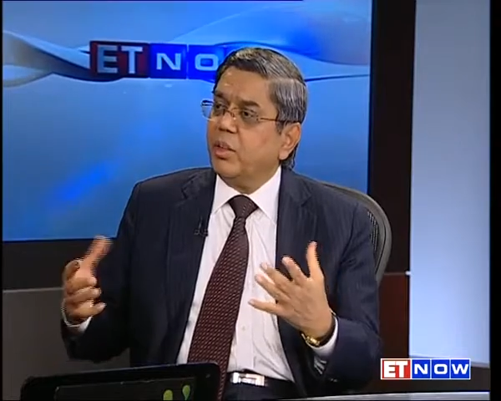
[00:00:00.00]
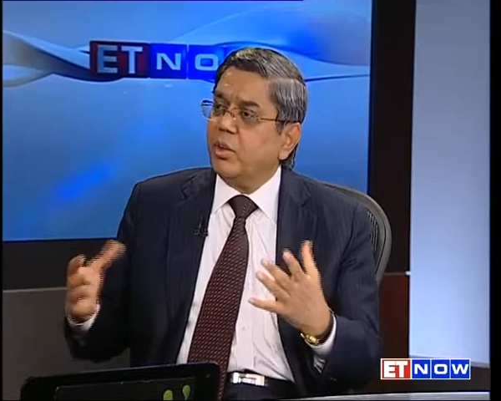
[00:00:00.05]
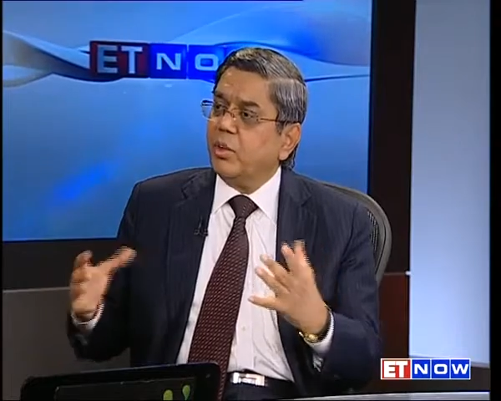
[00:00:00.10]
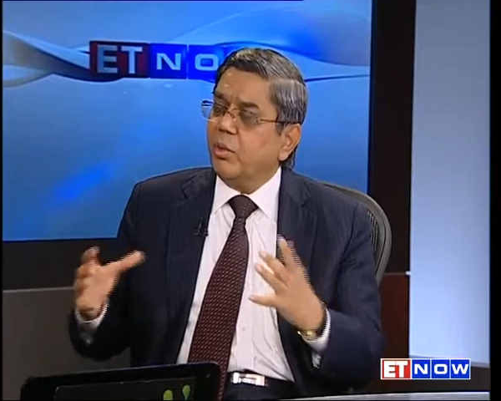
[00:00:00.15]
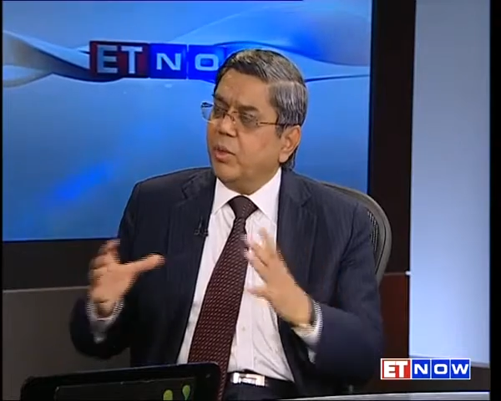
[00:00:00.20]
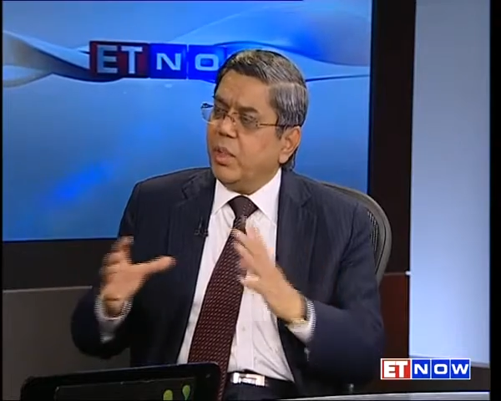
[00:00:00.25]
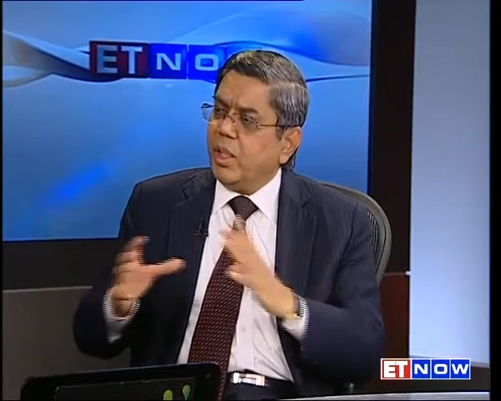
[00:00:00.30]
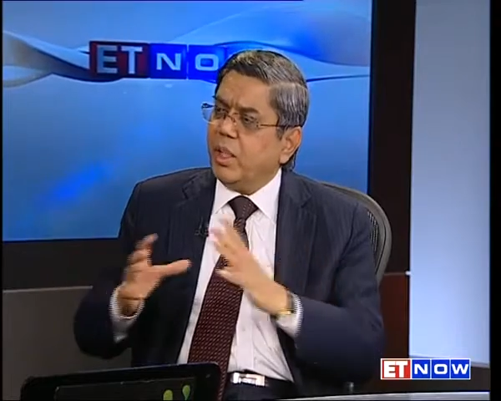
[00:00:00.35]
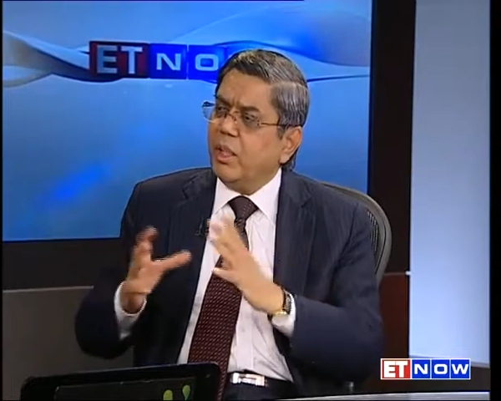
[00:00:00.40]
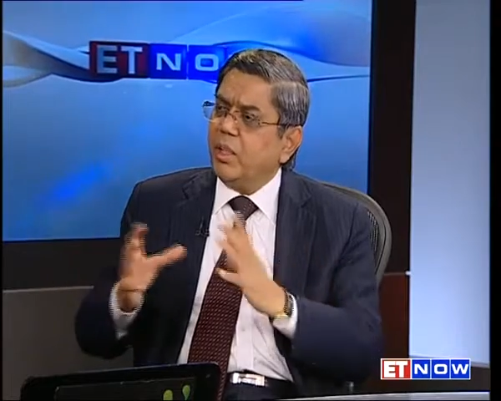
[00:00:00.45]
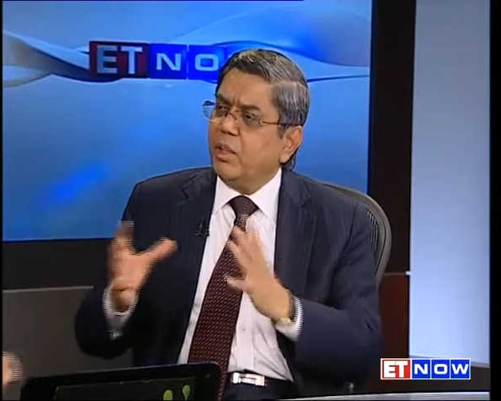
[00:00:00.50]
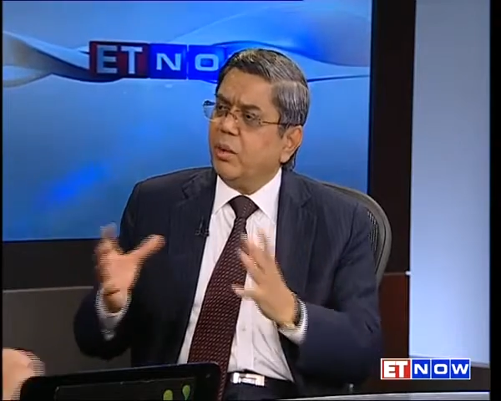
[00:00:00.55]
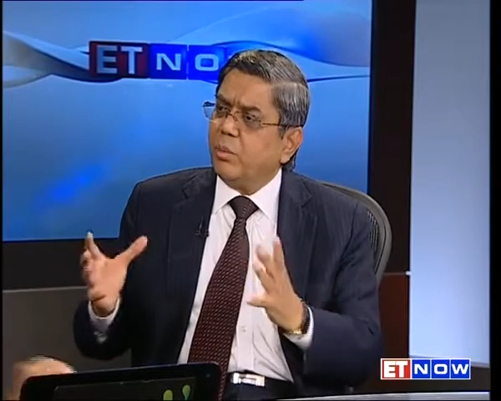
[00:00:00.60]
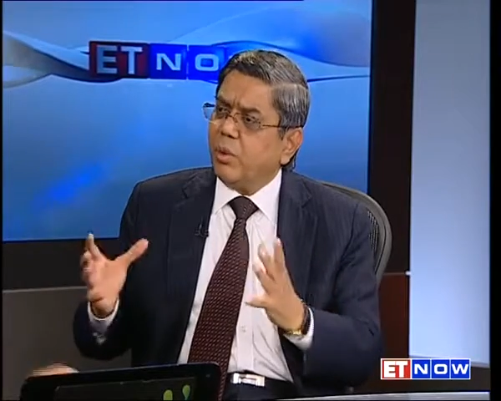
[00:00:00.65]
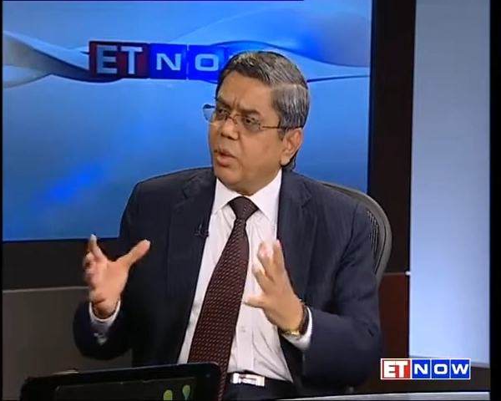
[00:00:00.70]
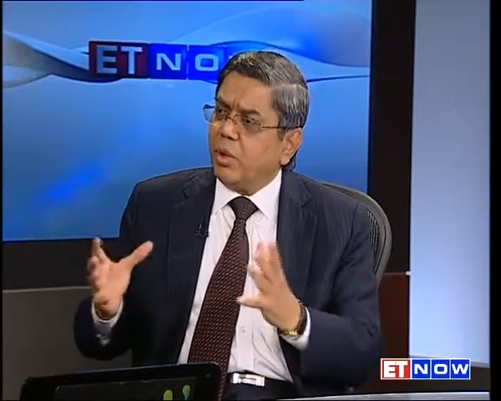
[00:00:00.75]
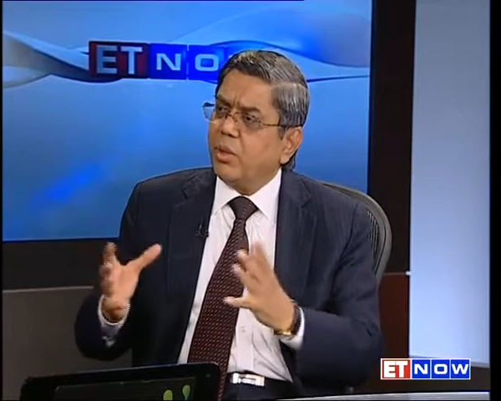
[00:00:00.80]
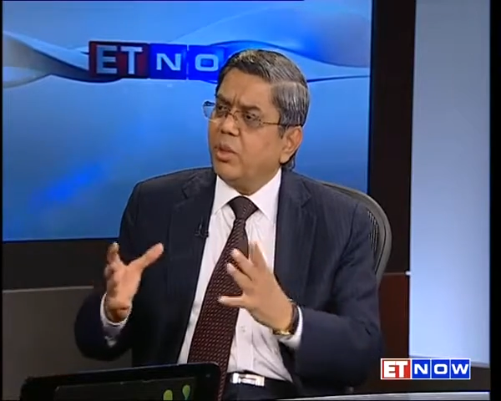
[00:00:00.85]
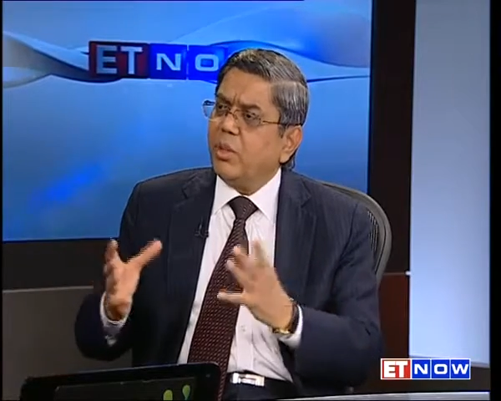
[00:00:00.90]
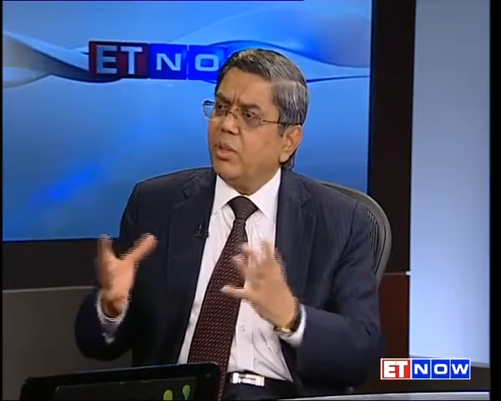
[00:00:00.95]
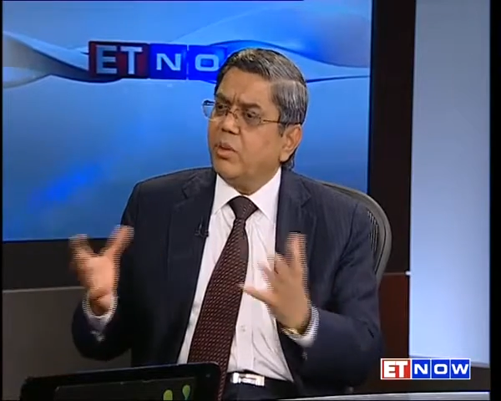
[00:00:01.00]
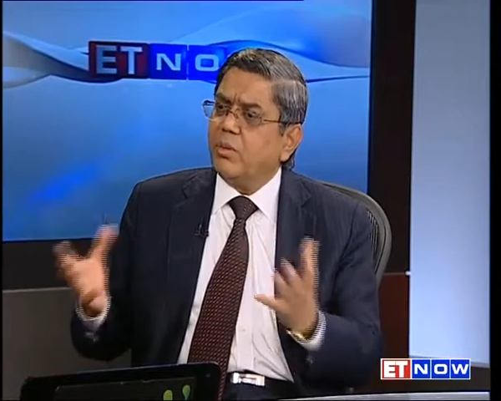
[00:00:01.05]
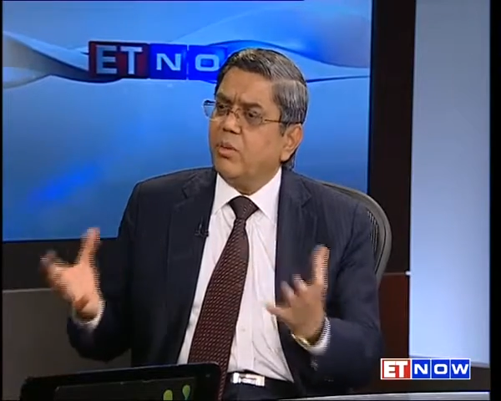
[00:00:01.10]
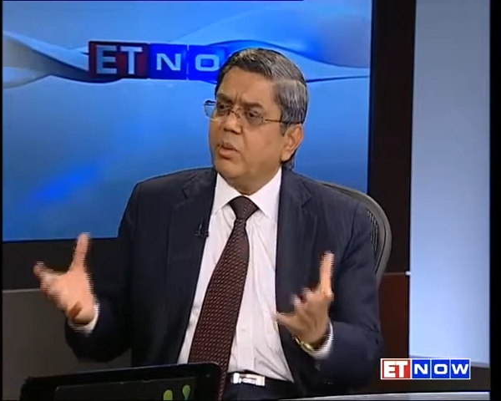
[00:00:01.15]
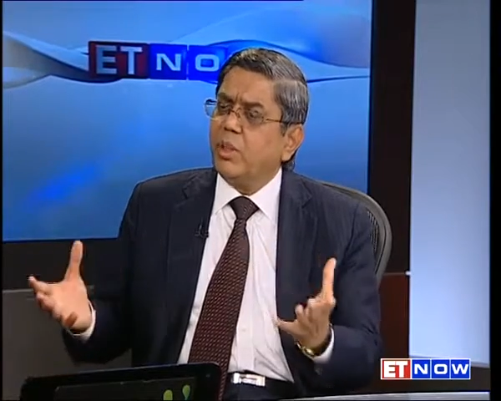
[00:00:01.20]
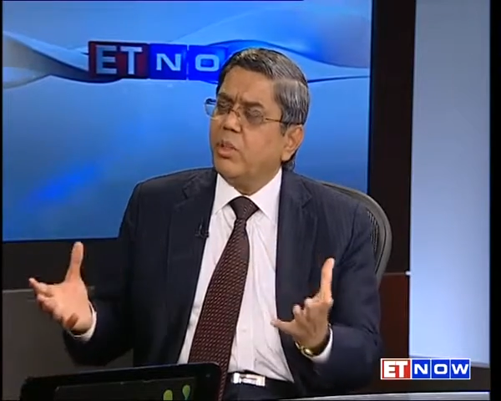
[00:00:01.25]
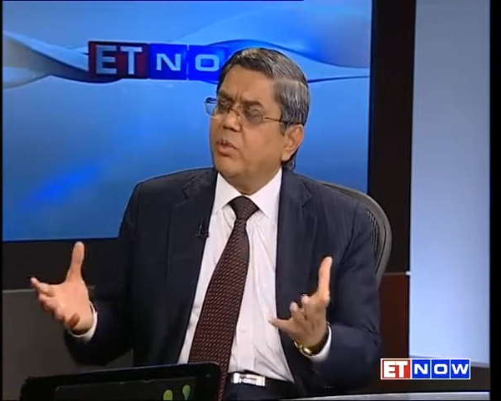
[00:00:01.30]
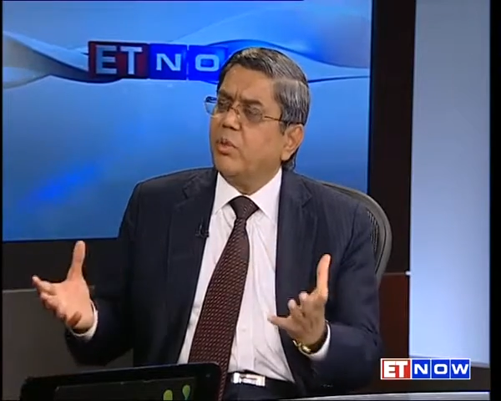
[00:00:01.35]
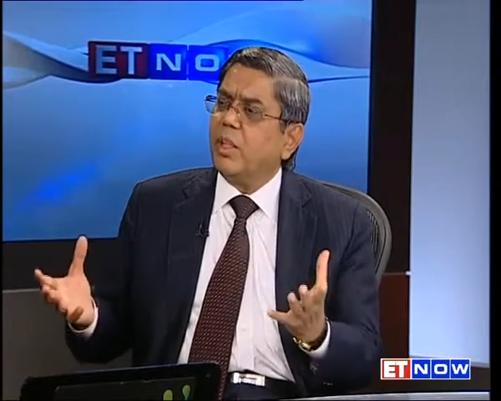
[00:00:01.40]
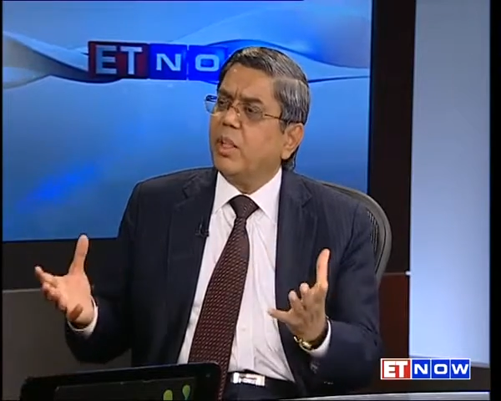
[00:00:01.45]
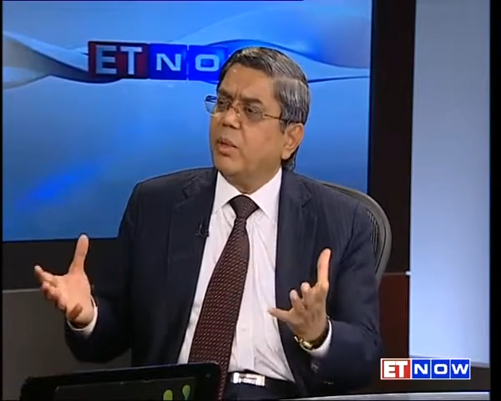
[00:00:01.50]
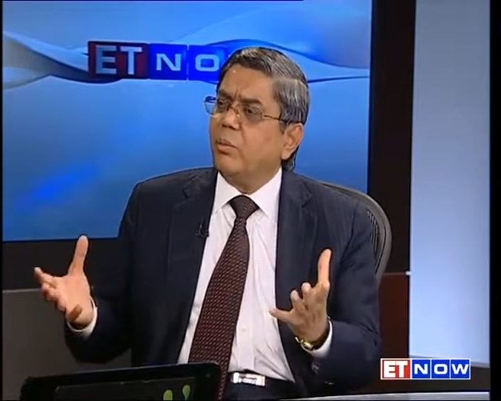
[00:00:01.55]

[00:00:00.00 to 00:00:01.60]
So we are in the process. Once we